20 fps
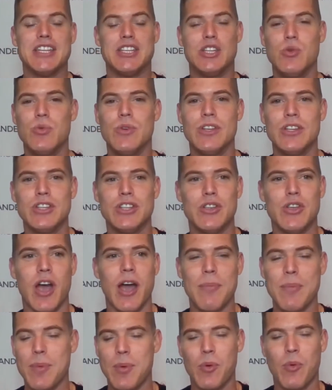I
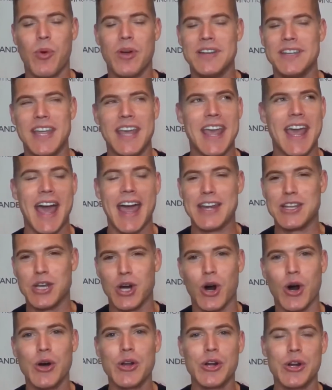remember one day I had
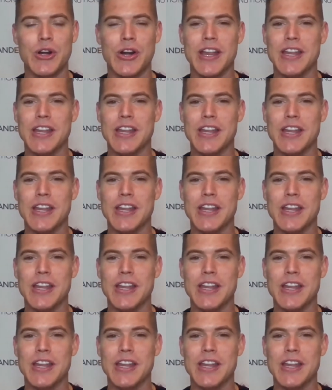called her,